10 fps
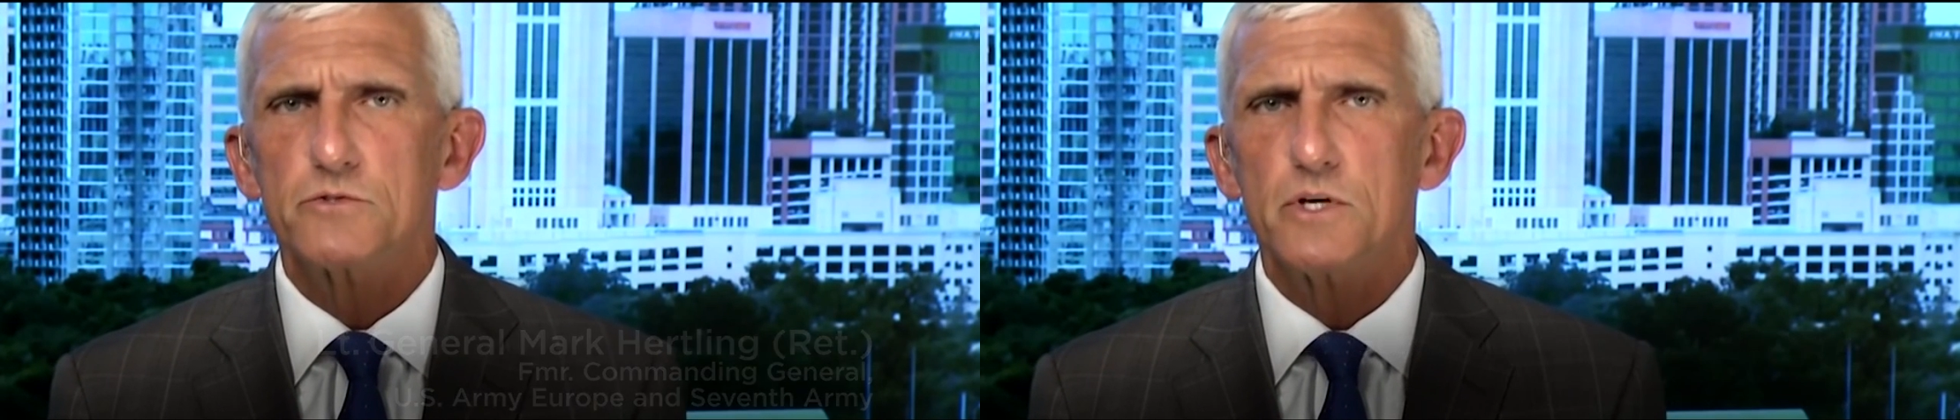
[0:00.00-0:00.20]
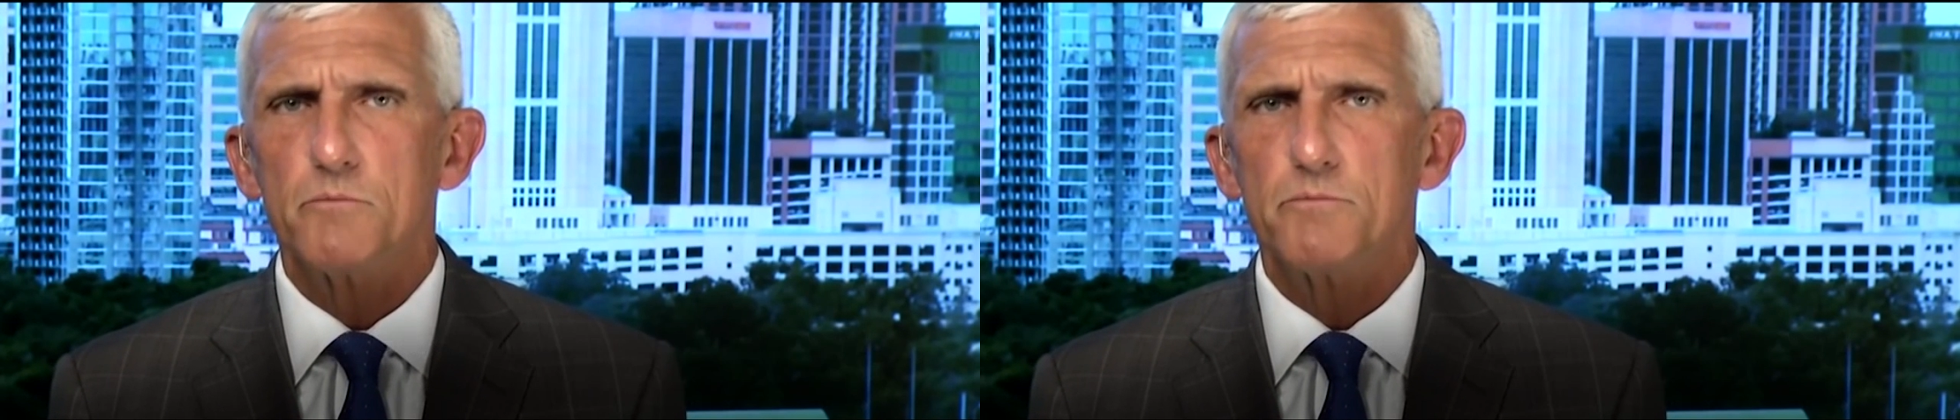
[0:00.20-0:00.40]

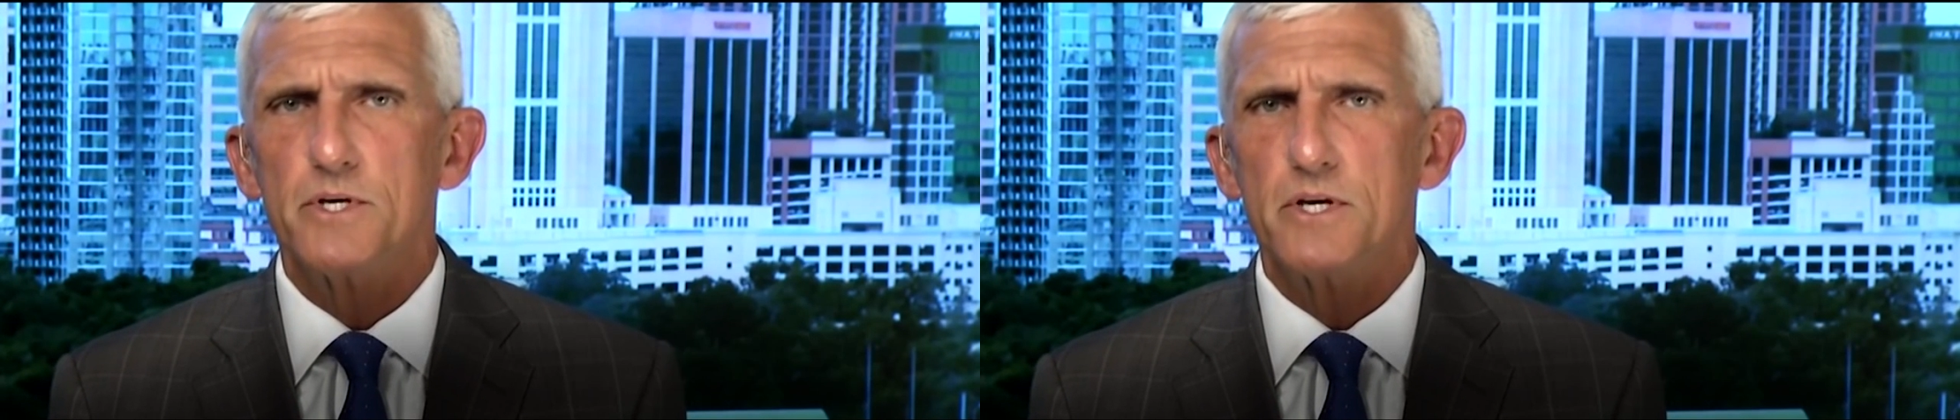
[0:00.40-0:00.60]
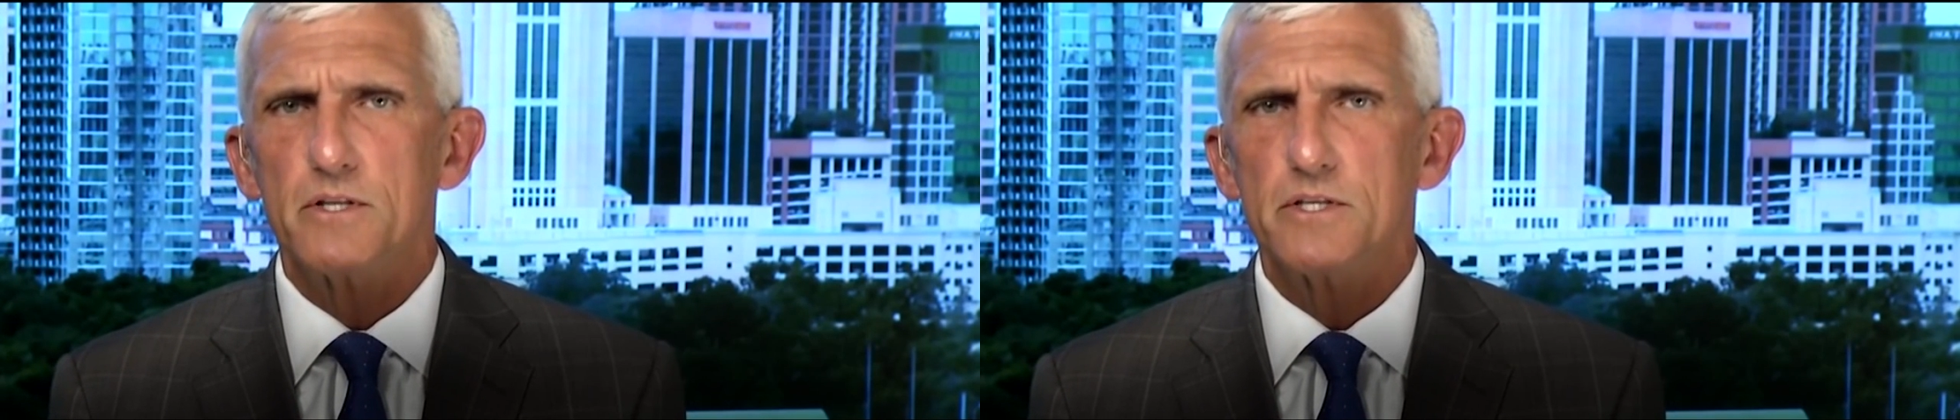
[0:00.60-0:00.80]
Trump,
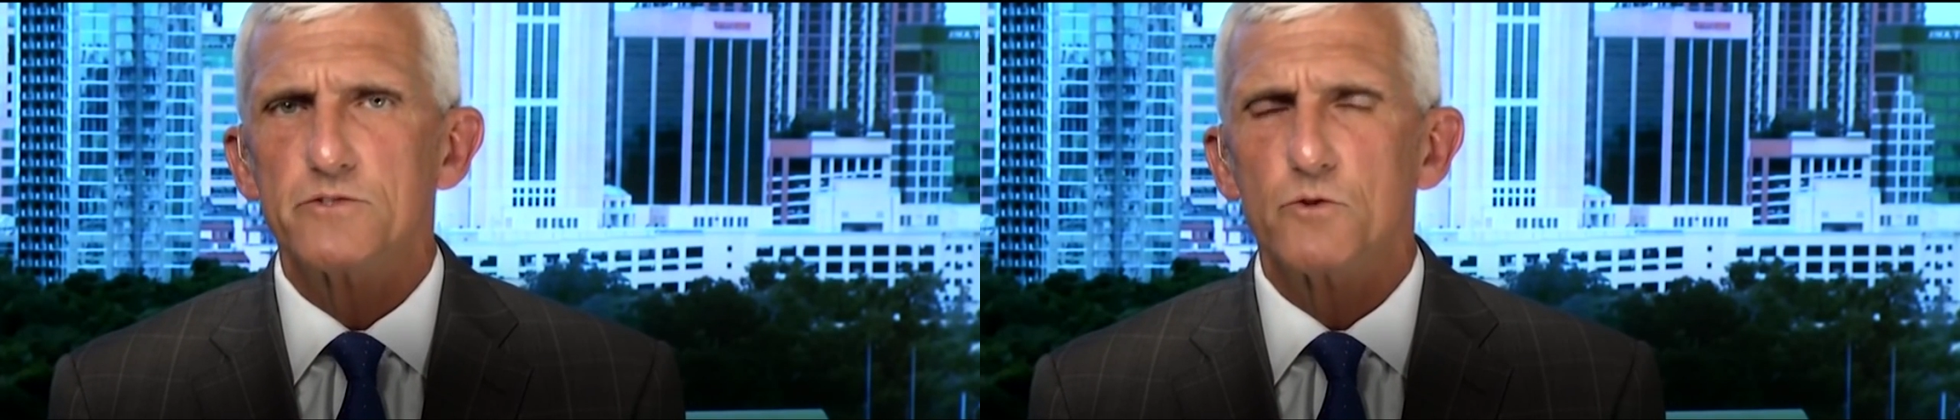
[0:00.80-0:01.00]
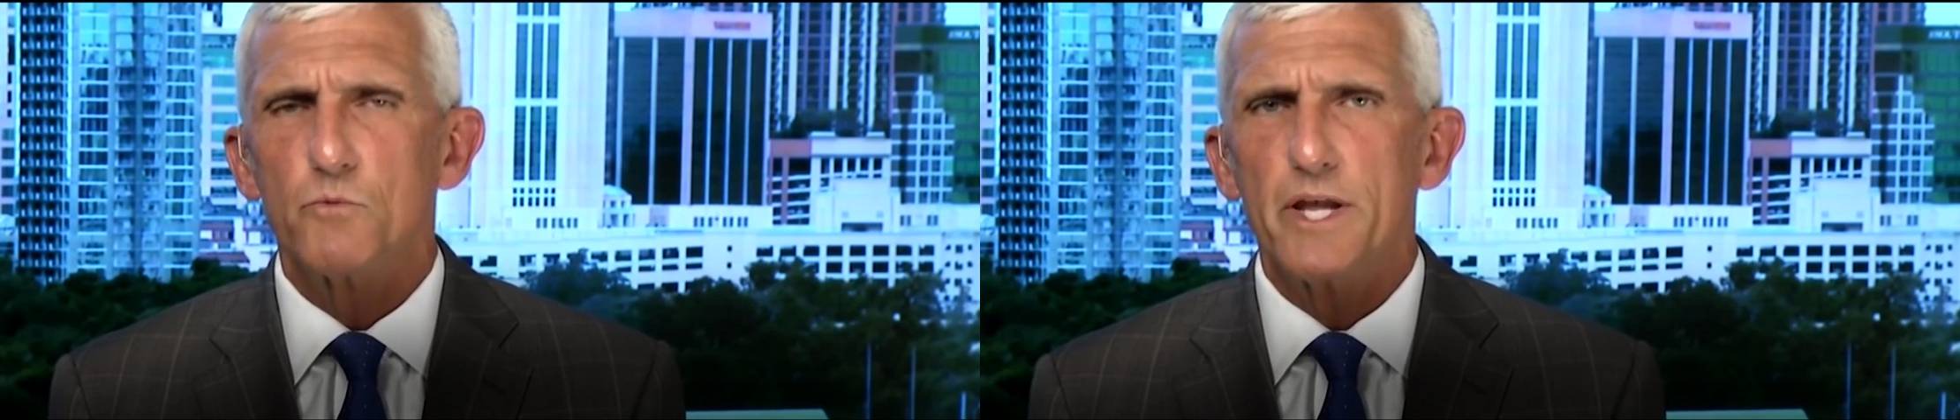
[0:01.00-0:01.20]
at
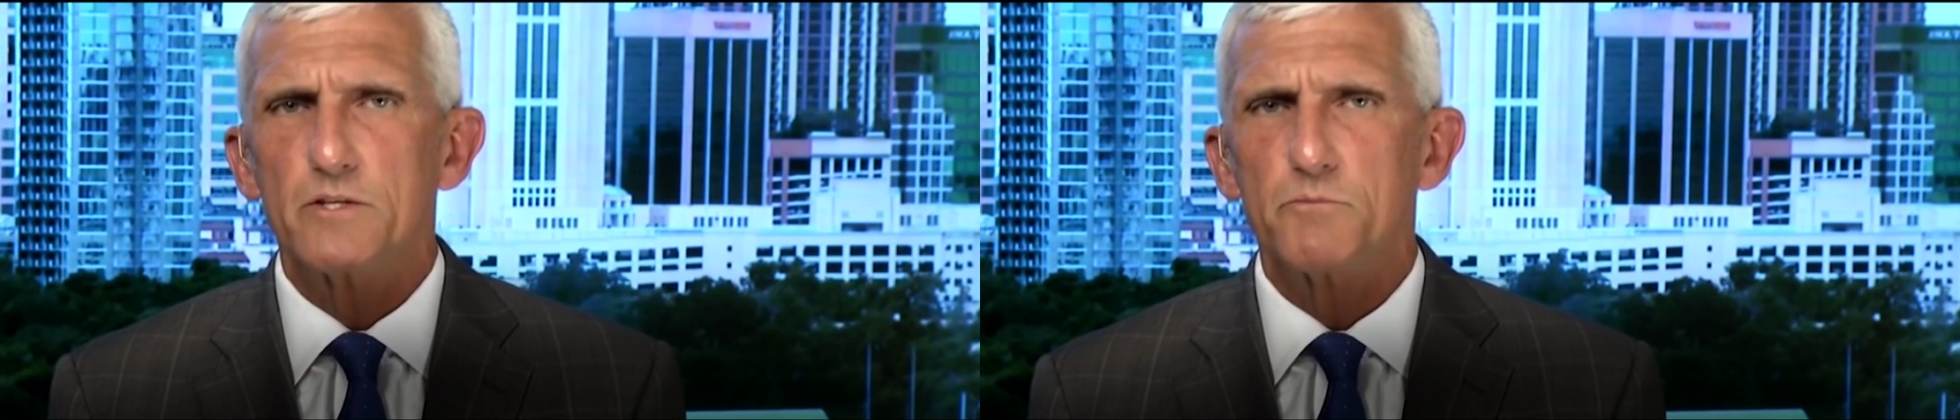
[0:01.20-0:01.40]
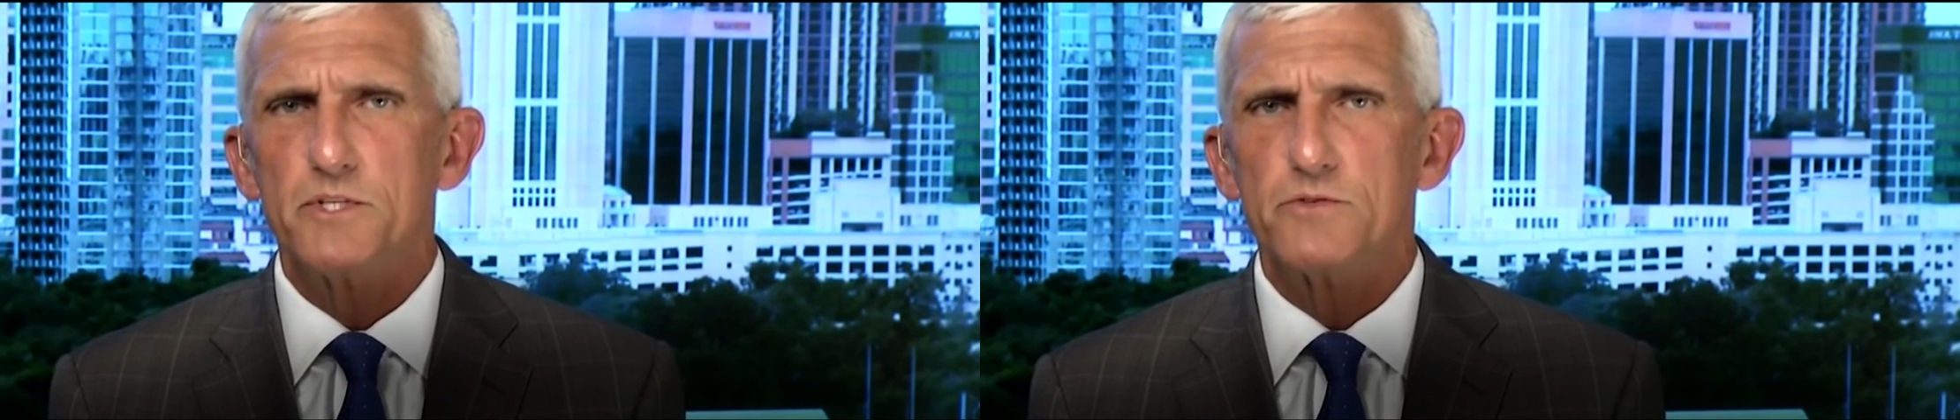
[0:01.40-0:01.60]
least the way
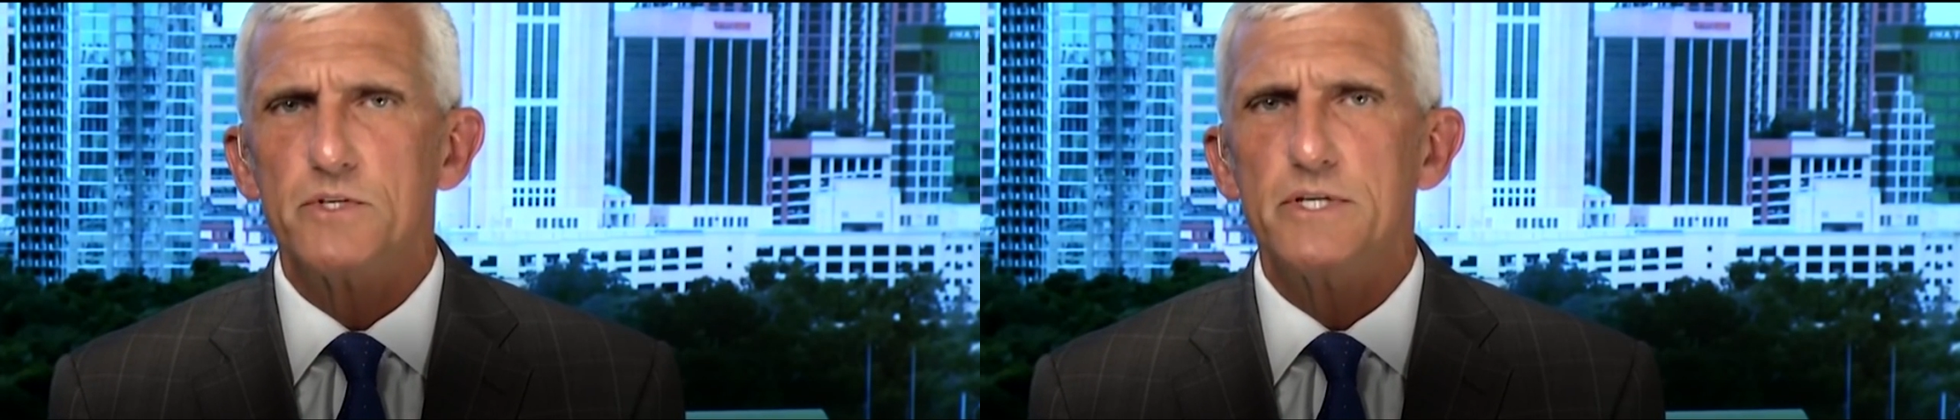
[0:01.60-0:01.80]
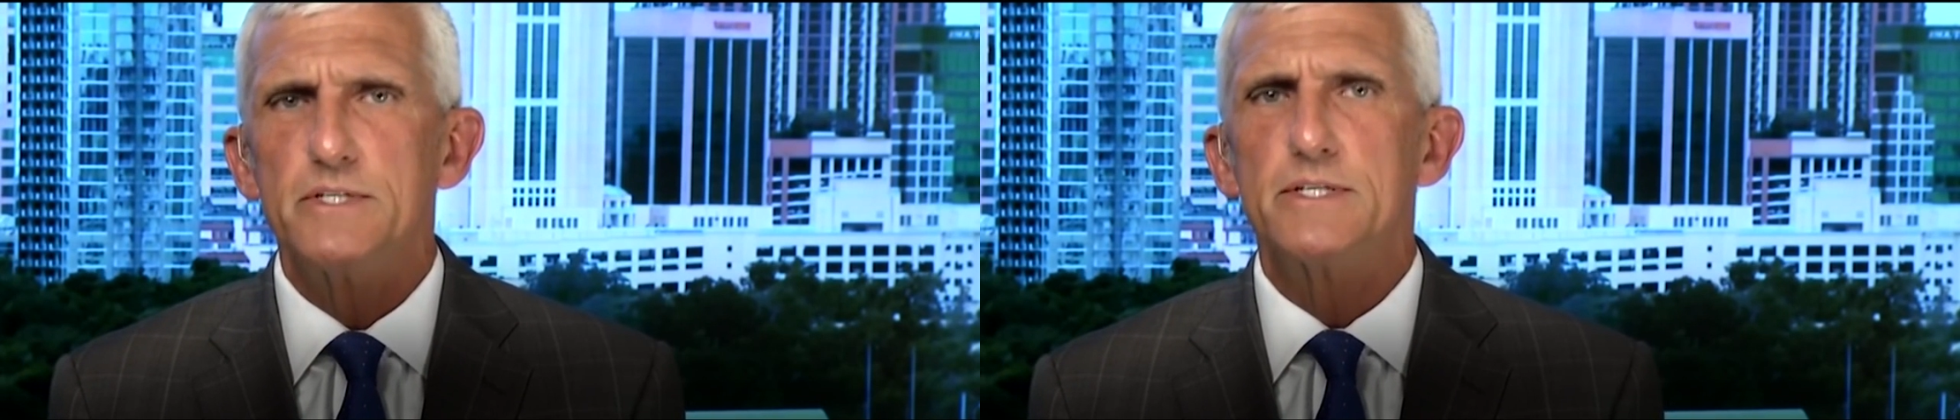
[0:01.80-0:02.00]
it's been
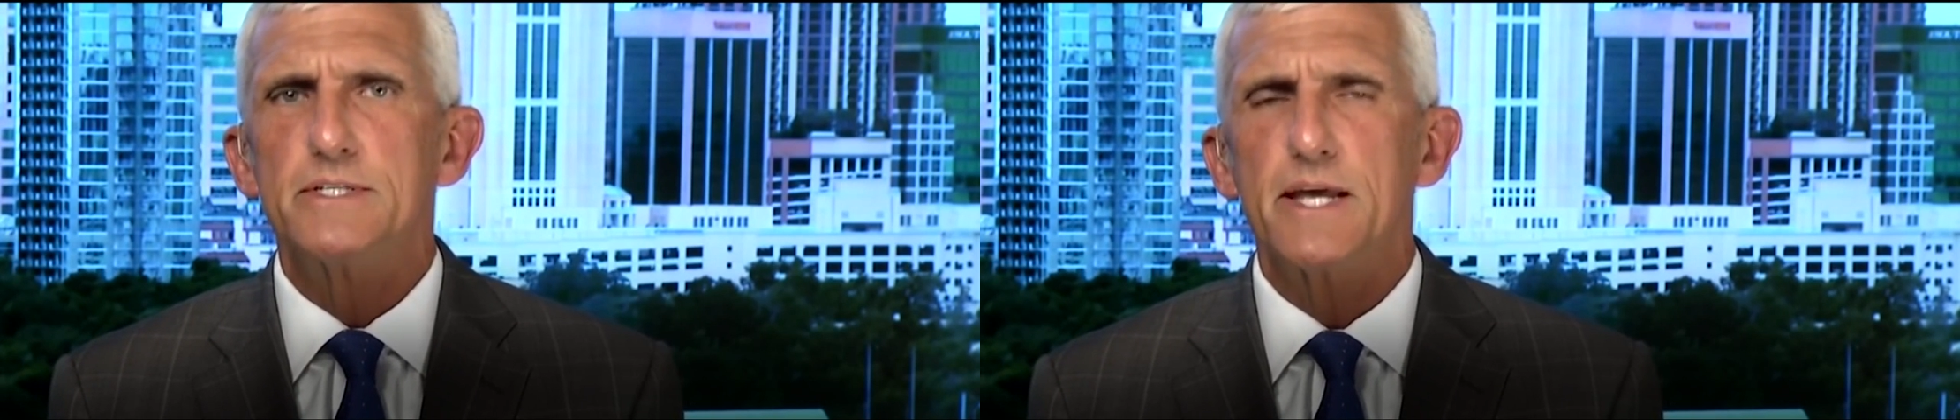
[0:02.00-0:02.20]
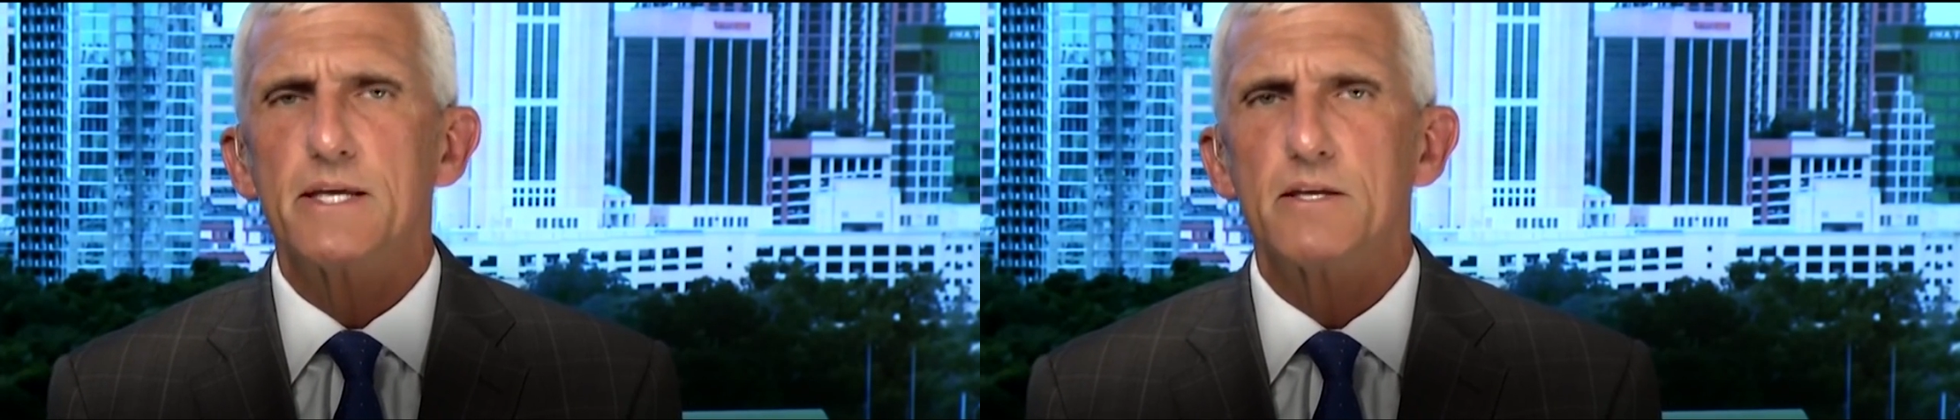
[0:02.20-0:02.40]
seen, to take